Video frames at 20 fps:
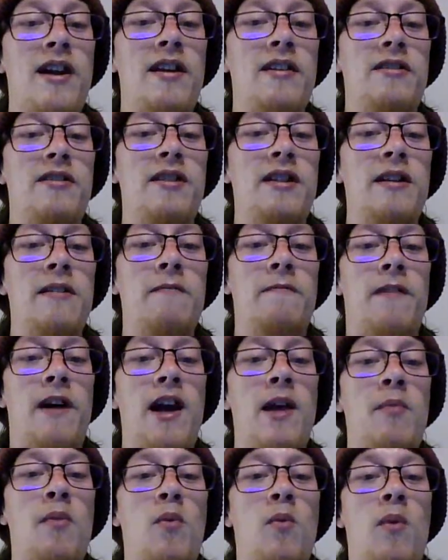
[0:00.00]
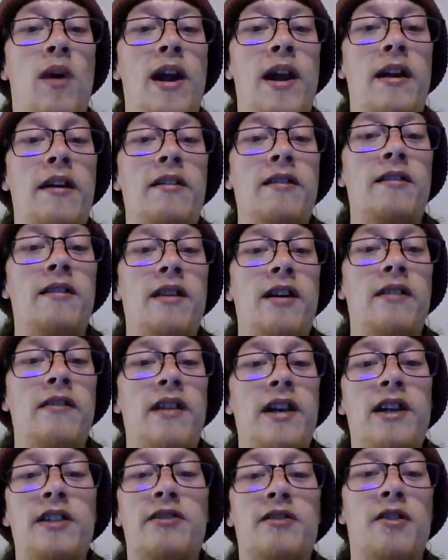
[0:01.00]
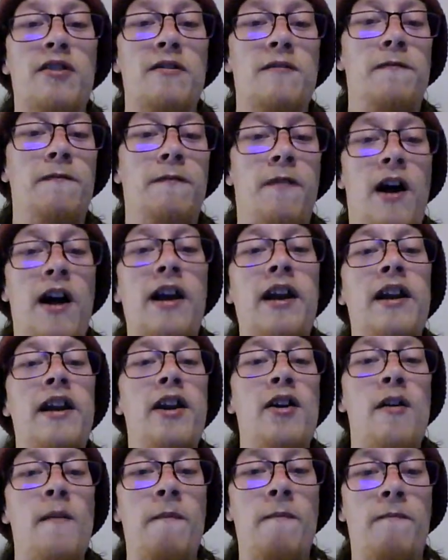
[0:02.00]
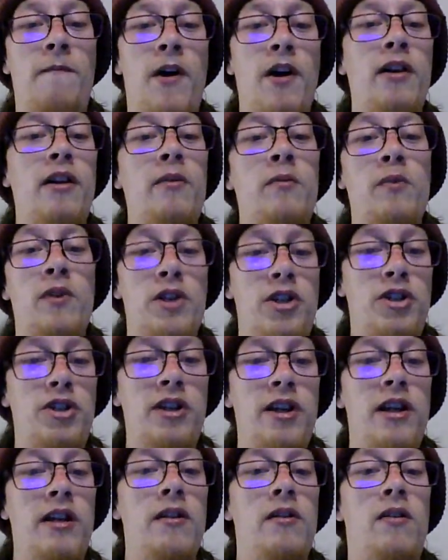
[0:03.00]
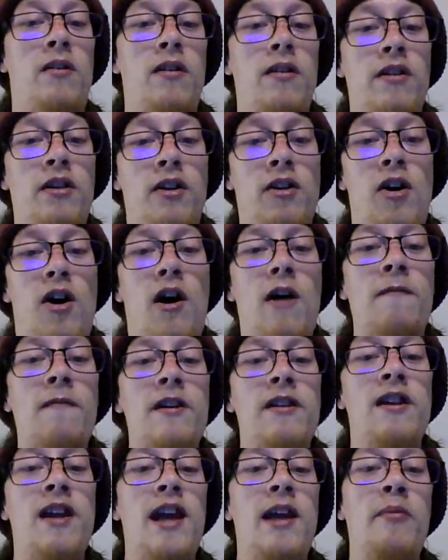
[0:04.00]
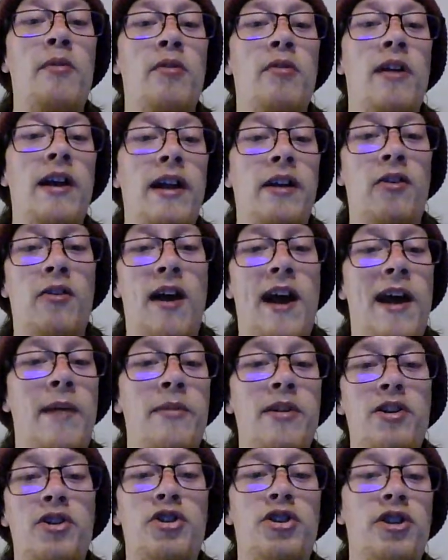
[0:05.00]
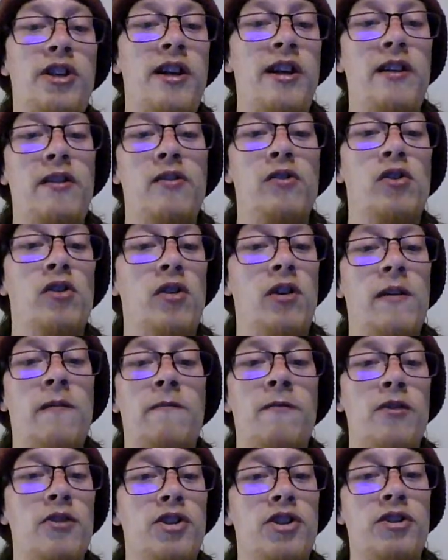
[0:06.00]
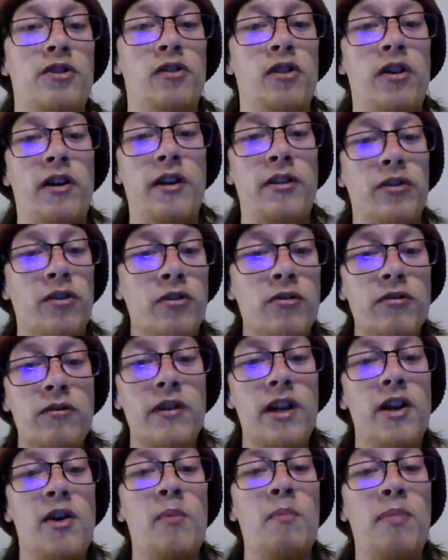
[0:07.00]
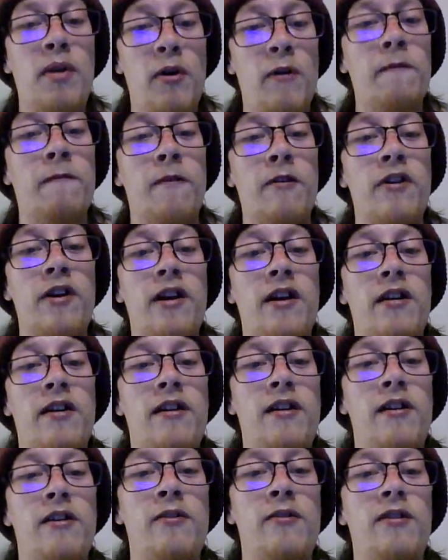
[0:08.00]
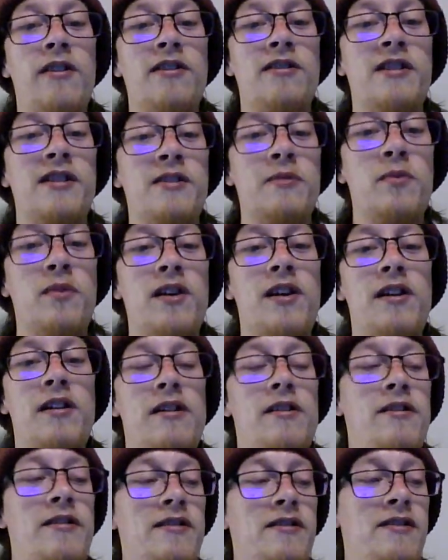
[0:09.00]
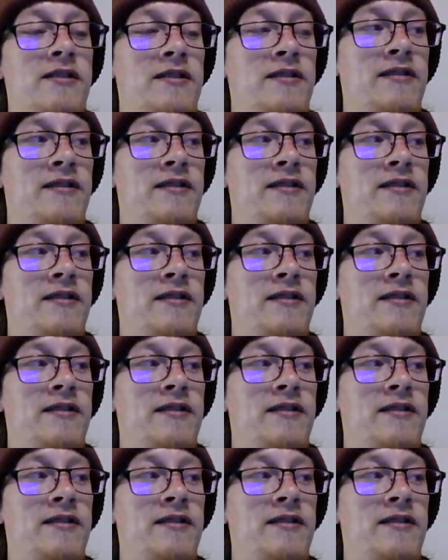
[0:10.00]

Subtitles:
to see if I am awake. And then he starts fucking hear him fucking with shit on the coffee table, like grabbing shit and looking through, pilfering, because that's what he does.